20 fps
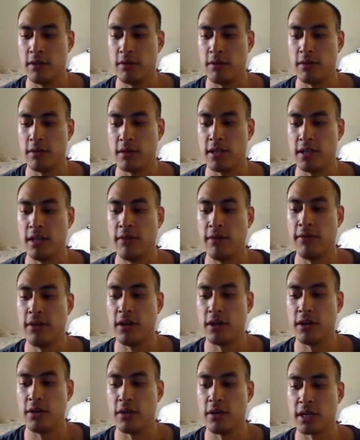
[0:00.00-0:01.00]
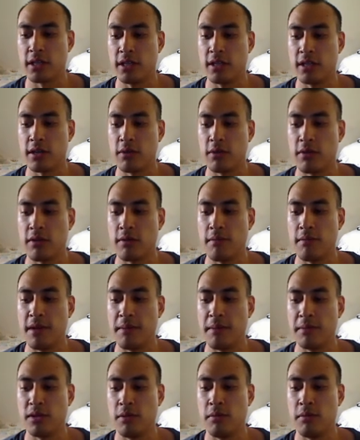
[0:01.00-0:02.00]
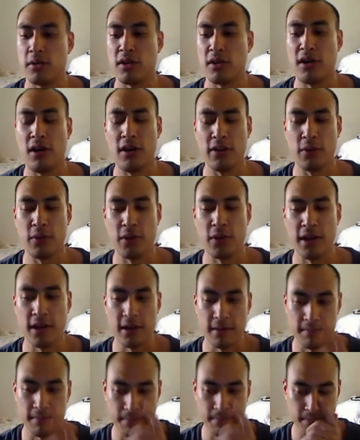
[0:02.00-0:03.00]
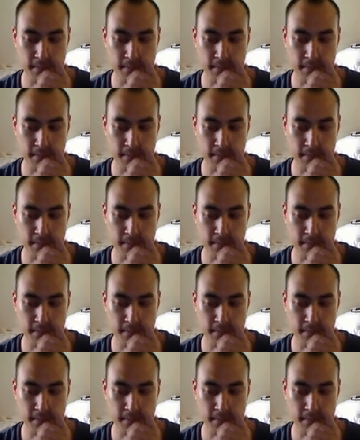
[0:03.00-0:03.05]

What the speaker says: default, you actually start with your map zoomed all the way in,